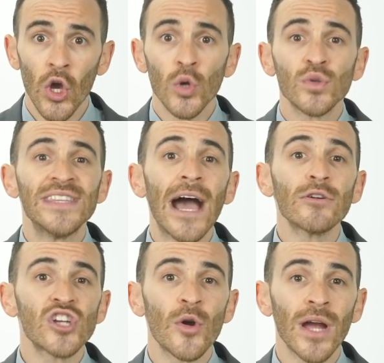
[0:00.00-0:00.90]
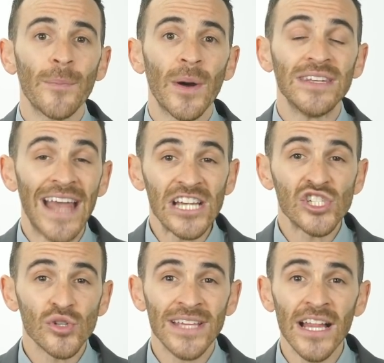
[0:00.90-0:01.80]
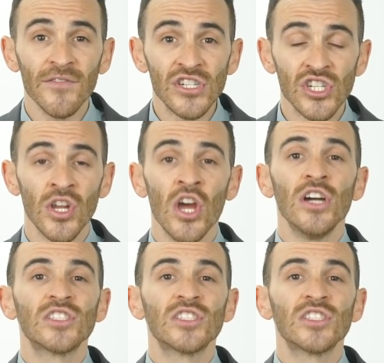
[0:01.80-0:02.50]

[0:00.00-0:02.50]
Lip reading: who's now showing up on national television,